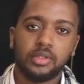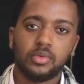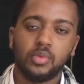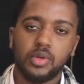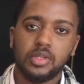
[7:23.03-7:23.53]

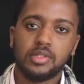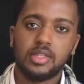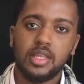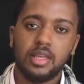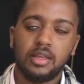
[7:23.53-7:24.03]
was
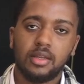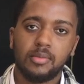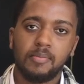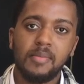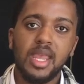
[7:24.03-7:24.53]
the
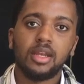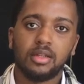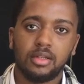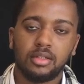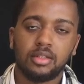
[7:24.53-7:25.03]

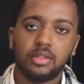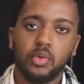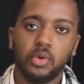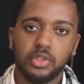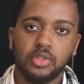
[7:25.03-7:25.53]
main
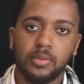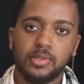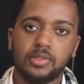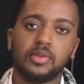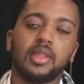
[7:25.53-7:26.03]
workshops.
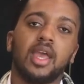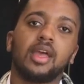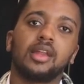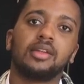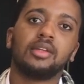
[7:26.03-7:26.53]
So they
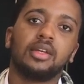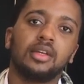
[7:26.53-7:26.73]
had